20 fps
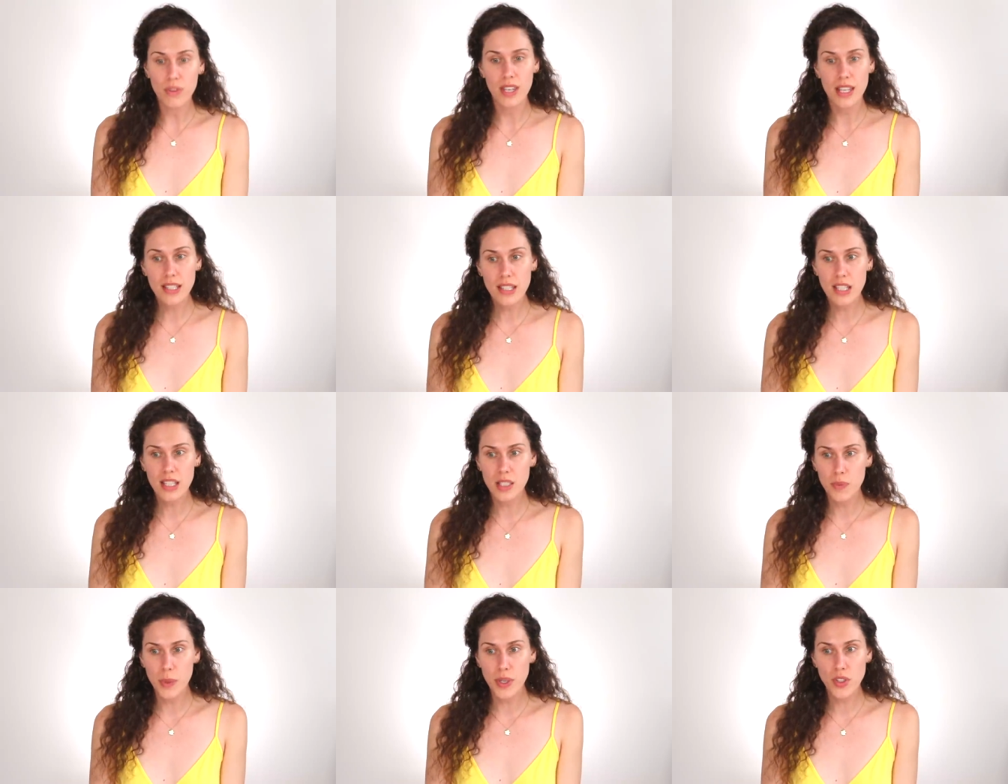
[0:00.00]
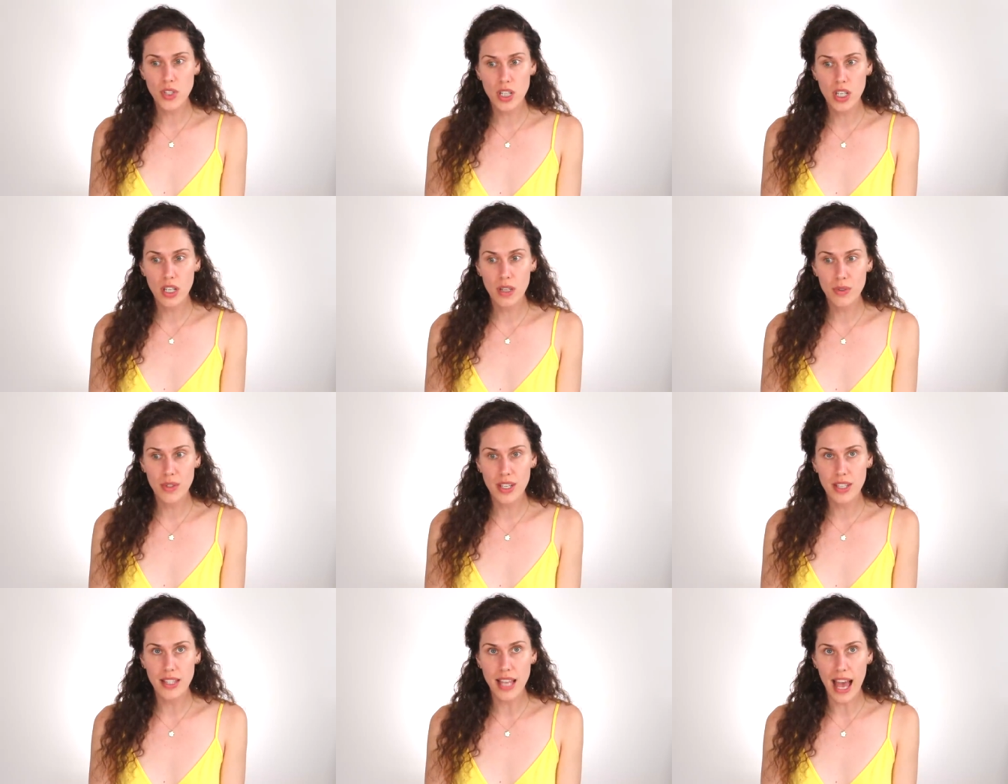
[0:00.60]
this is what she
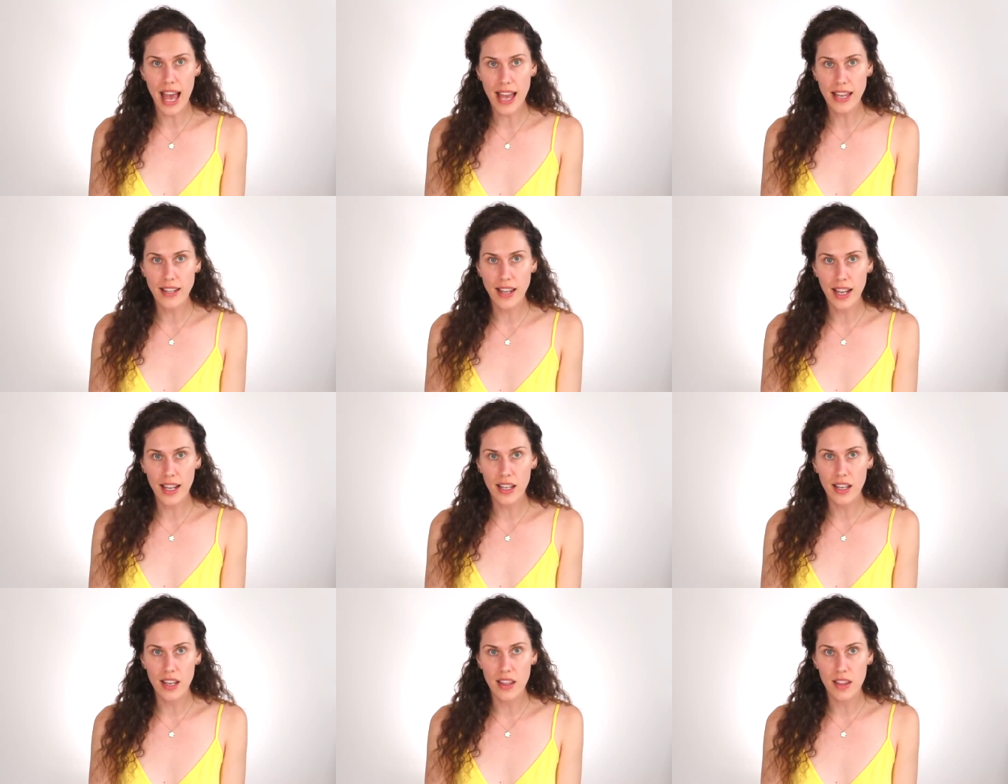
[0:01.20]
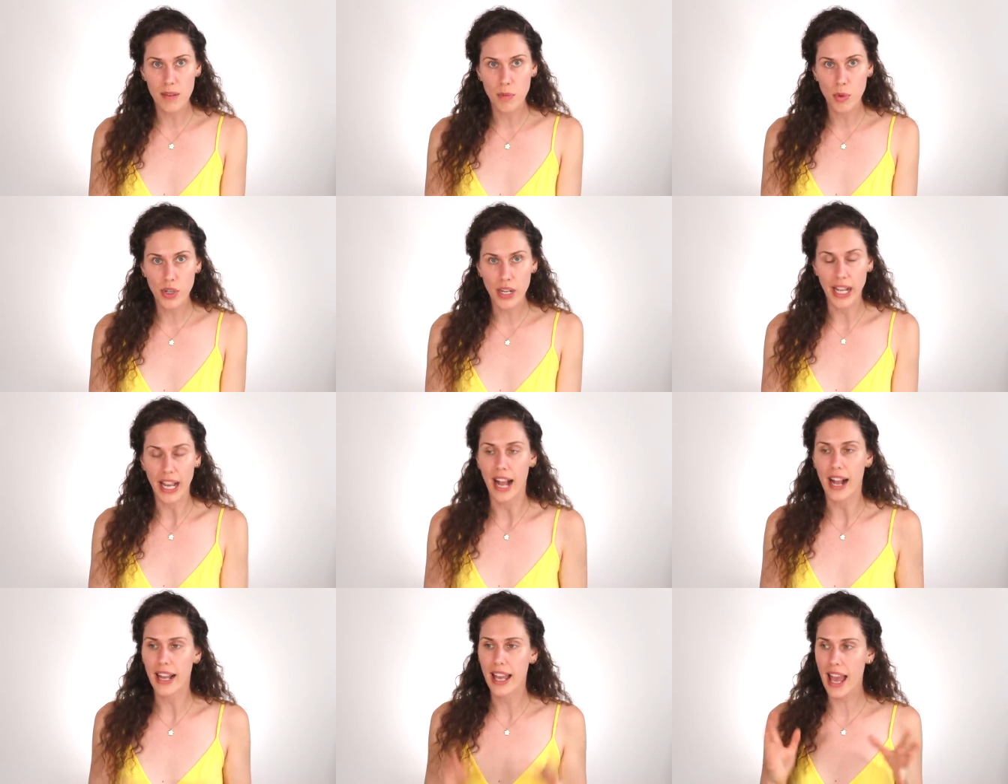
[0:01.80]
uses at night and in the
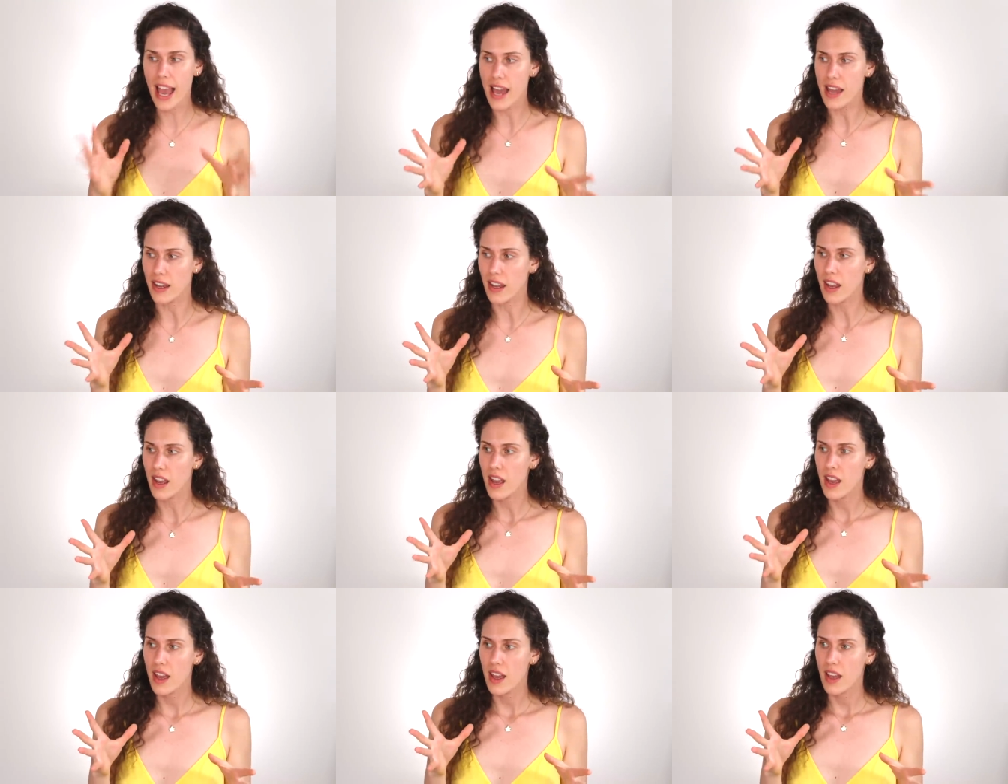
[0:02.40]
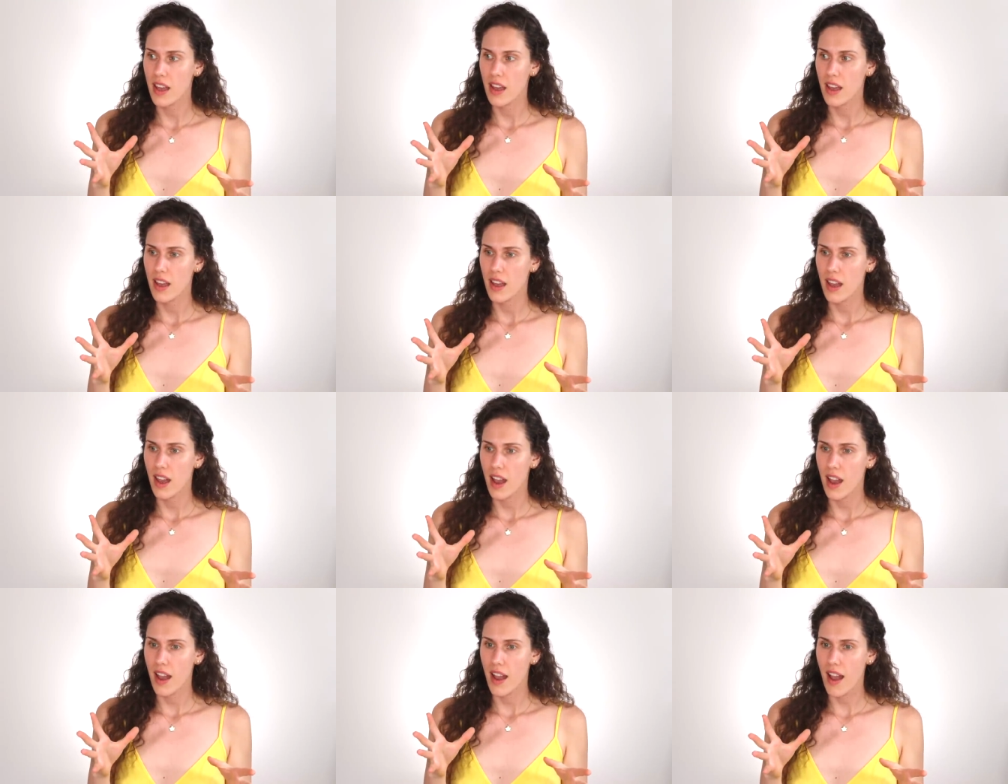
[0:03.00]
morning. Again,
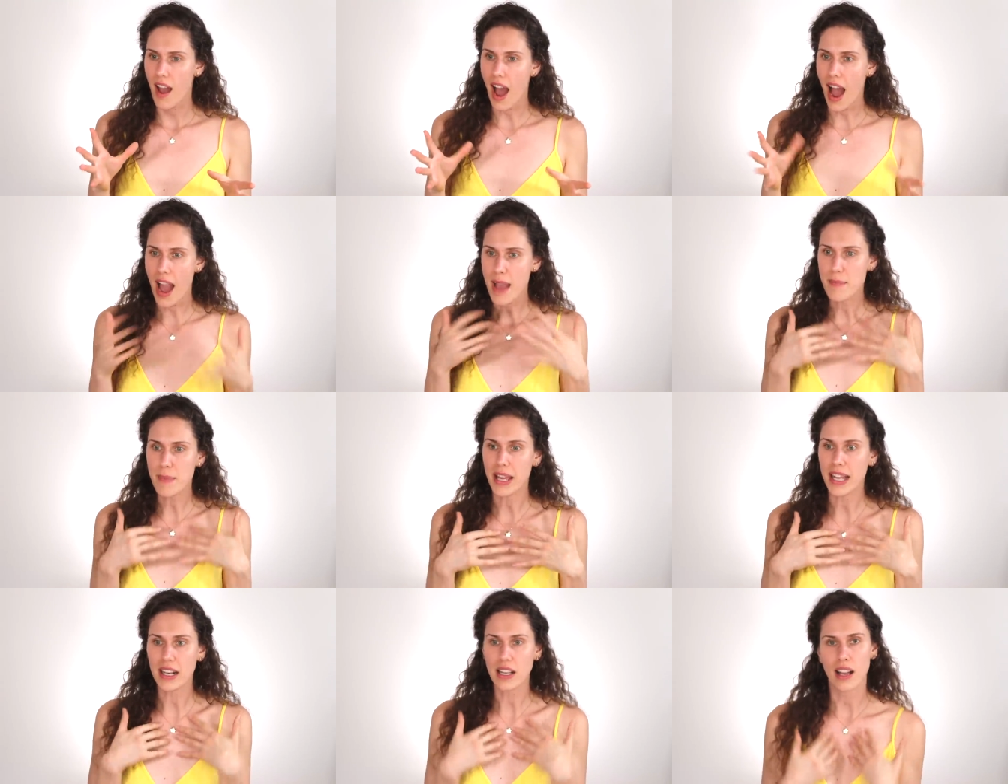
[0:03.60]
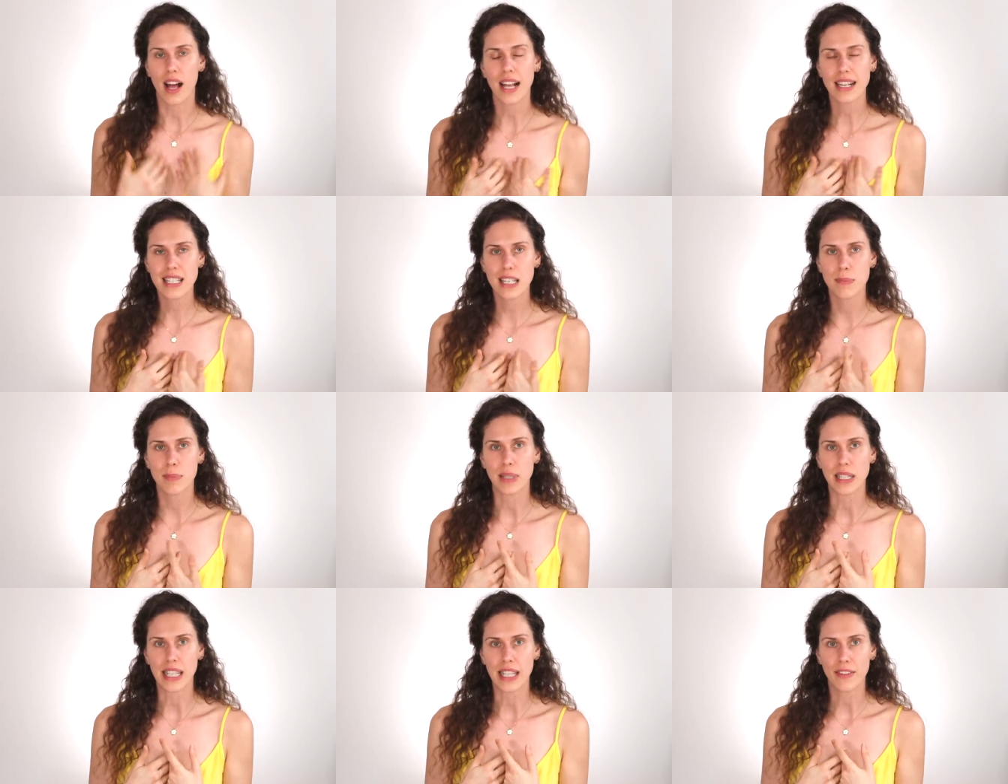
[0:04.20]
I'm inclined to
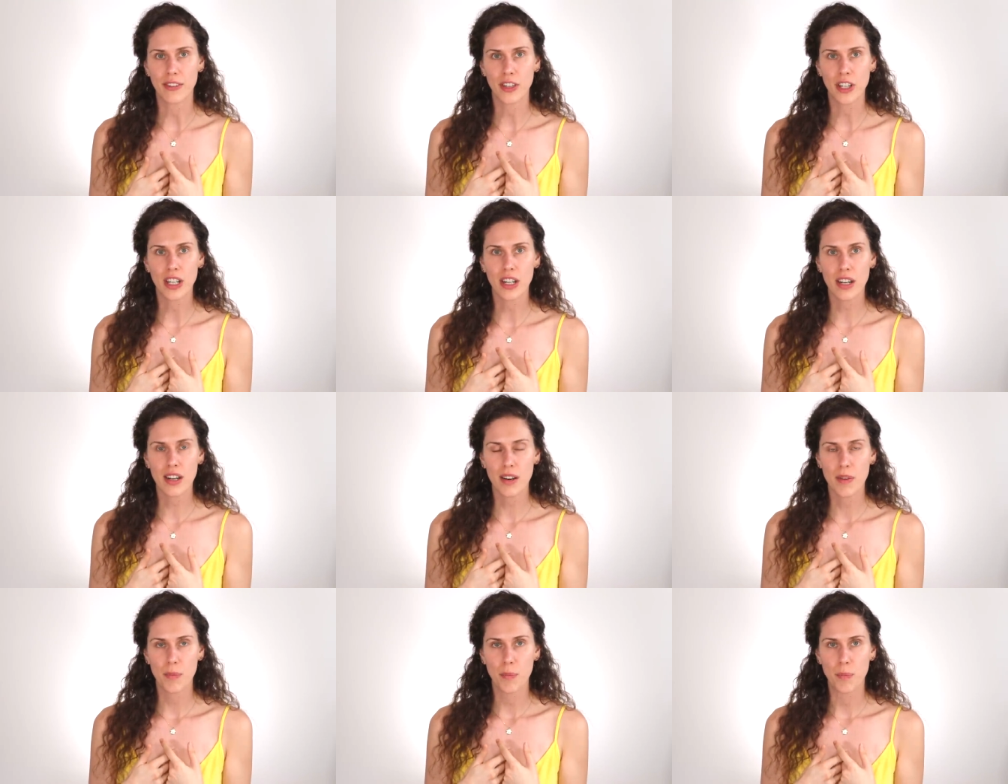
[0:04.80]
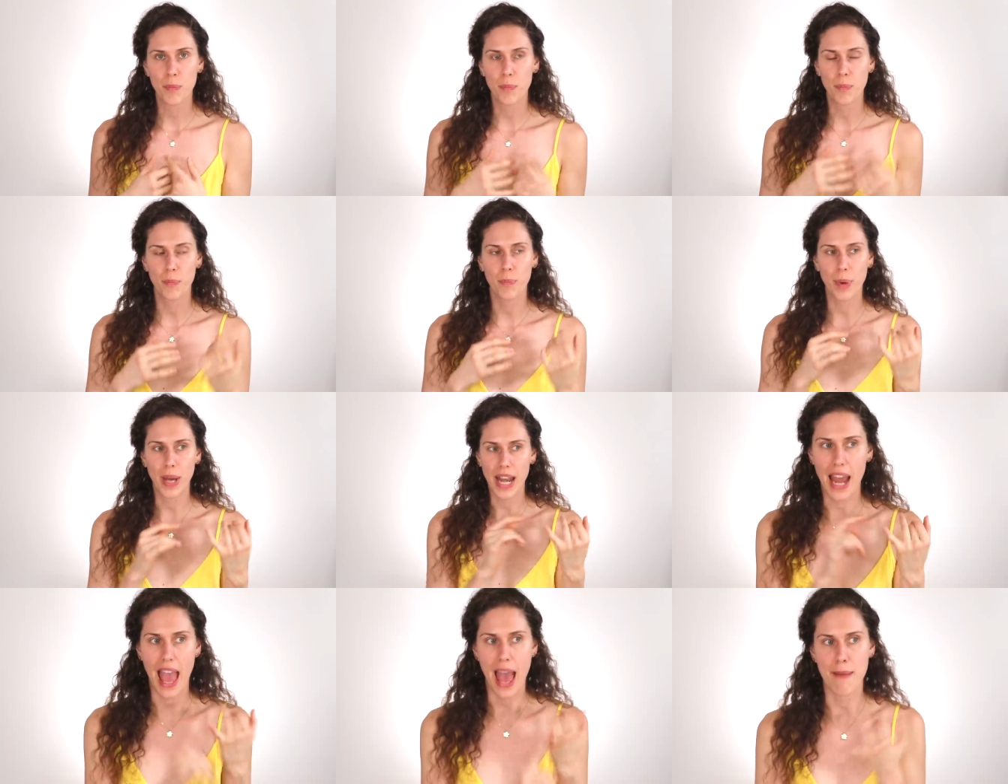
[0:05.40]
believe her,
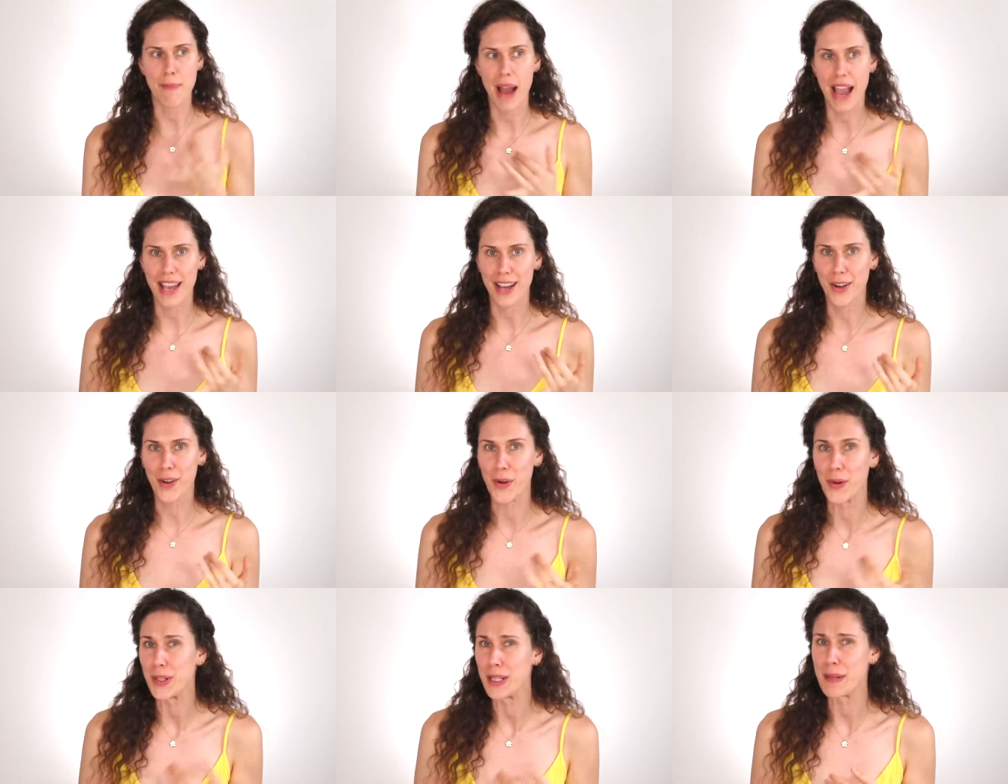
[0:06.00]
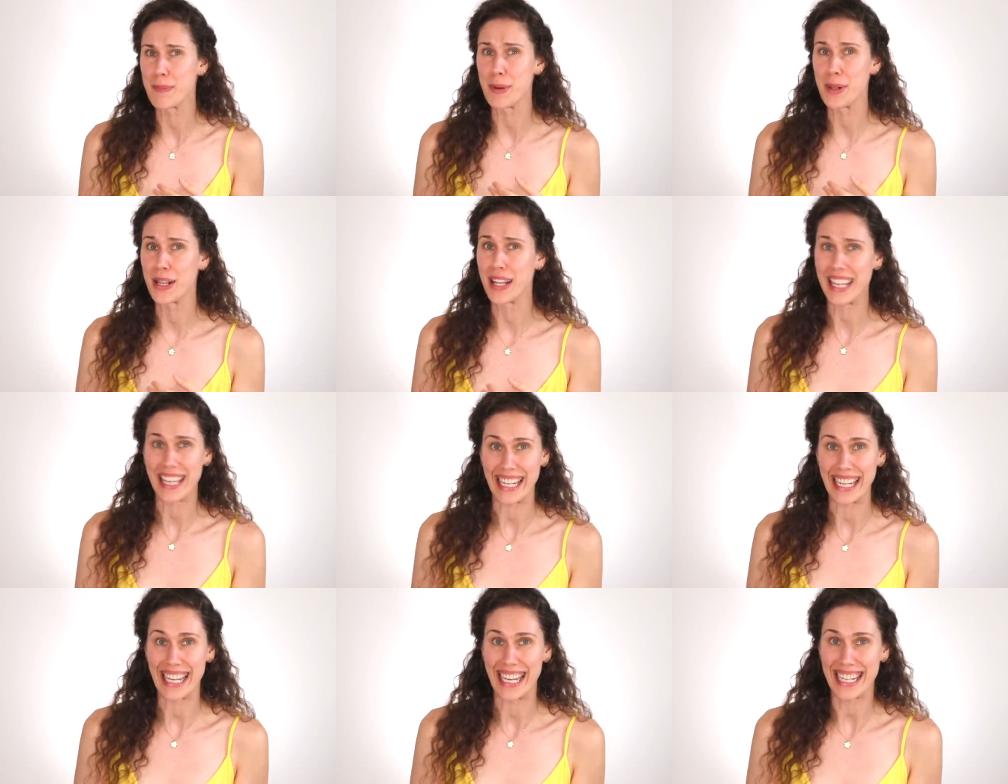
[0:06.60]
but am I a gullible
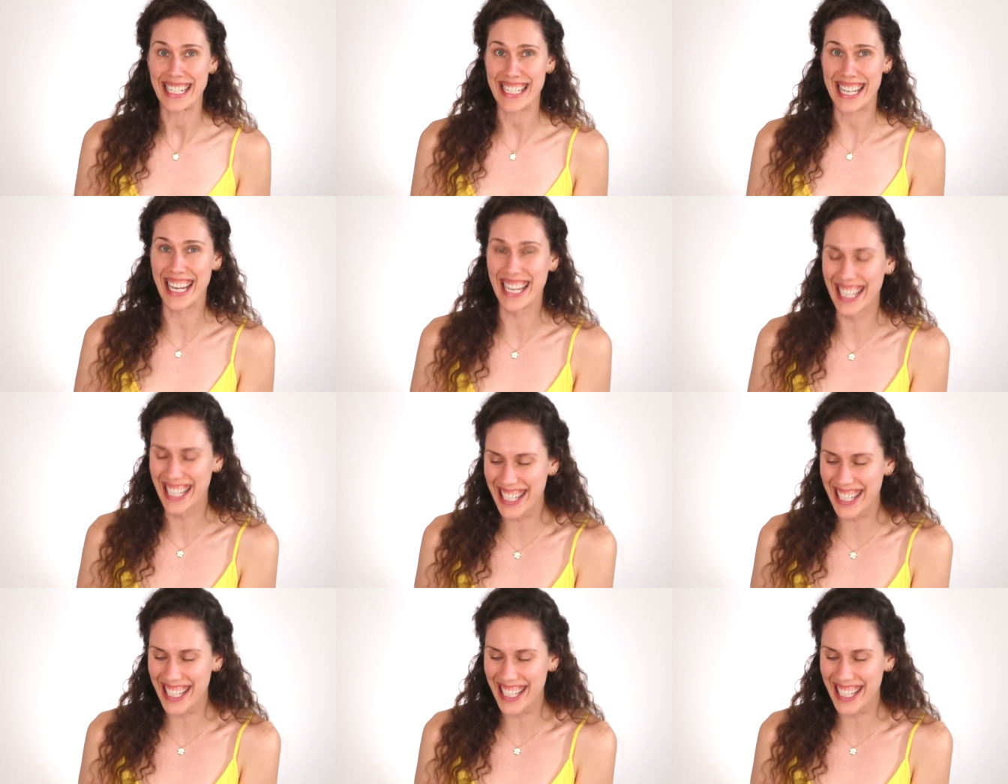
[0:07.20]
idiot?